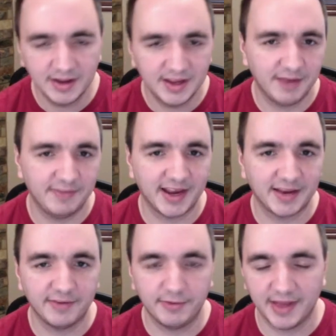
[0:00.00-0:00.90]
If that
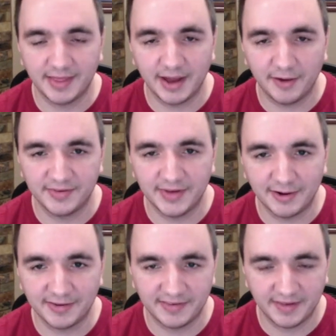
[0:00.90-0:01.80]
gives you
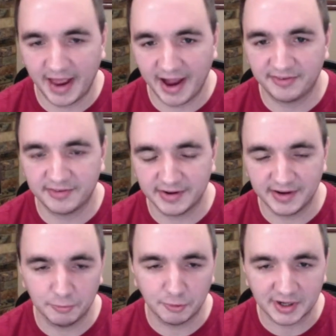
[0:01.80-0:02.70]
$10,000 extra
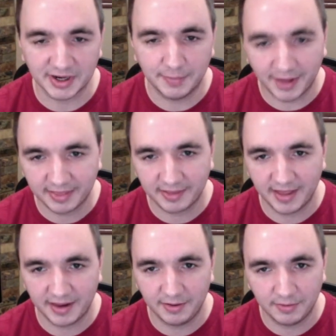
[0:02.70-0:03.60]
in work a month
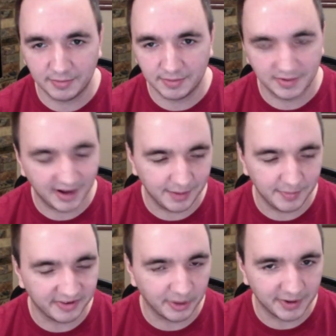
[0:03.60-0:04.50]
that you
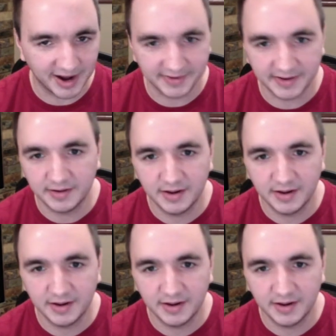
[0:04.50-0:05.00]
is all profit,